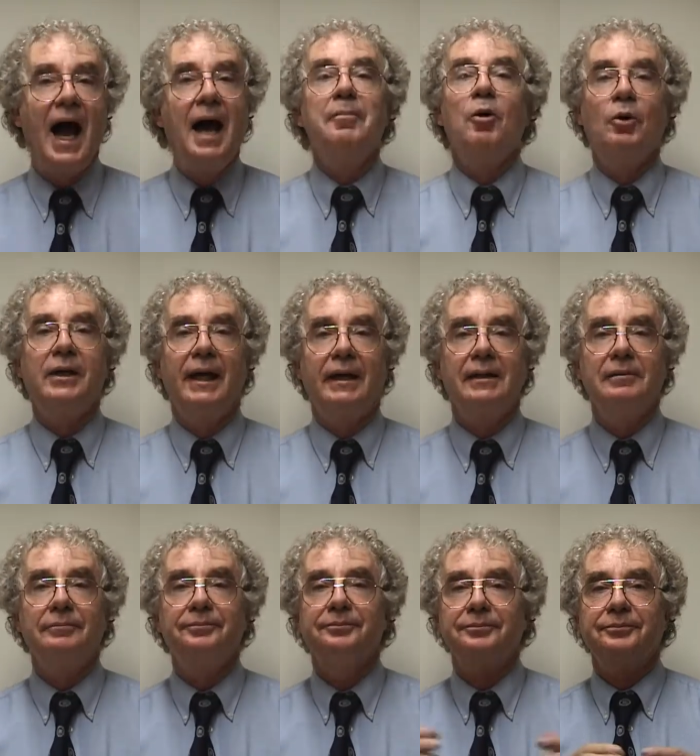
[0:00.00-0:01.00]
I'm okay.
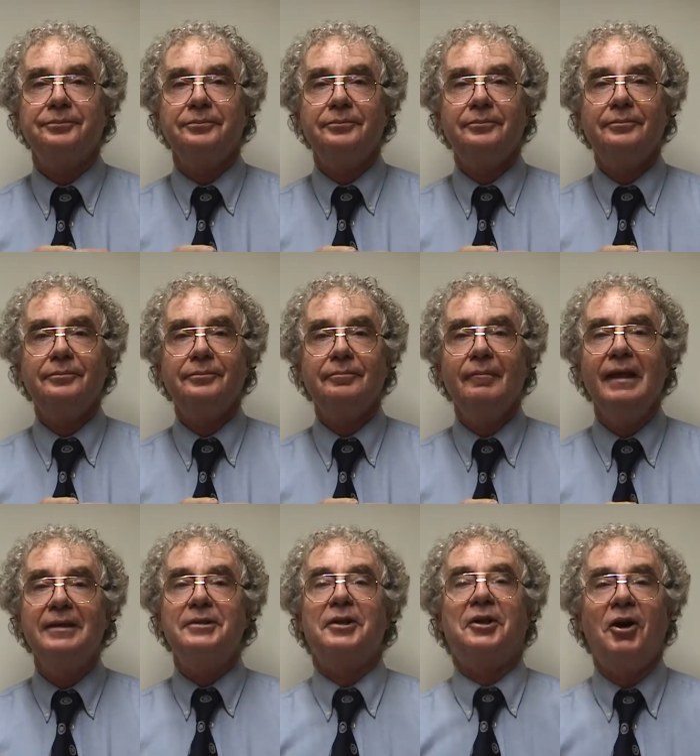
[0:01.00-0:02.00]

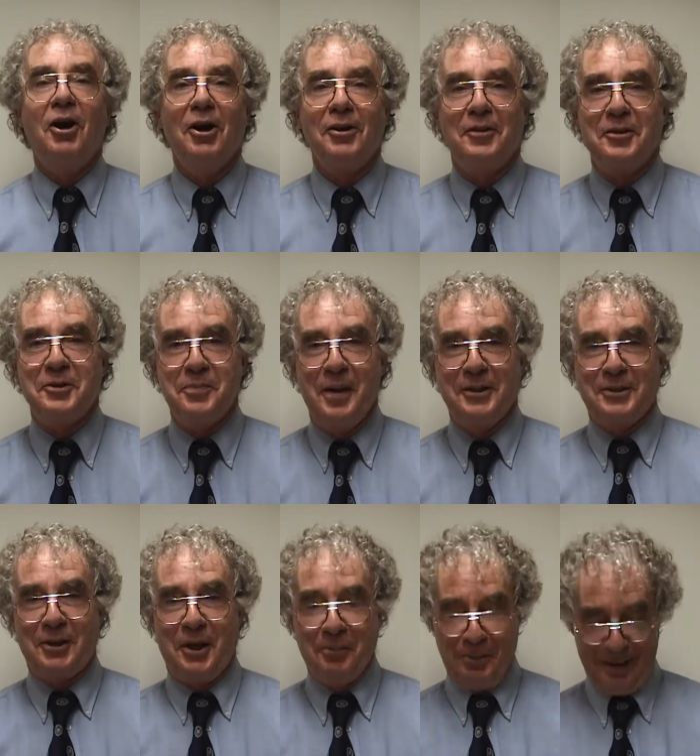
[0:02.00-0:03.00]
It's the car that's messed
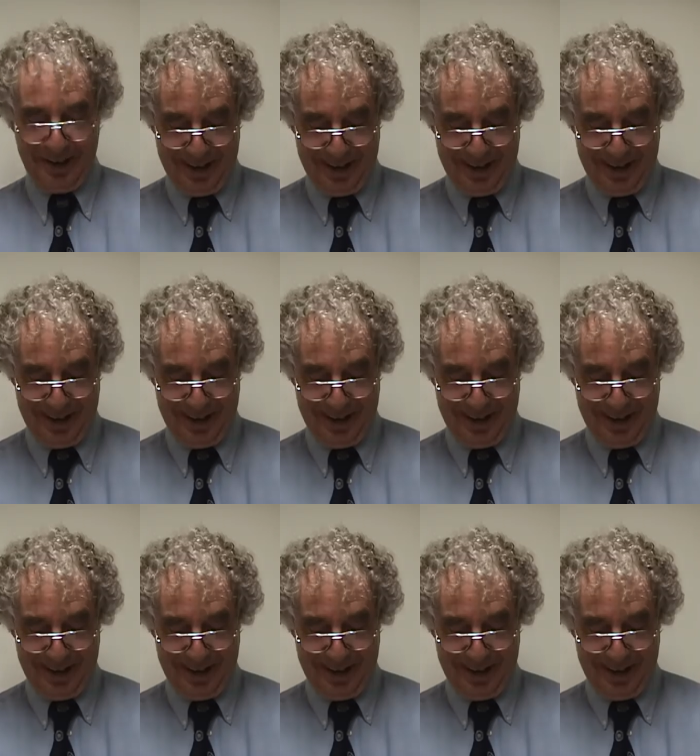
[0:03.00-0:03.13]
up.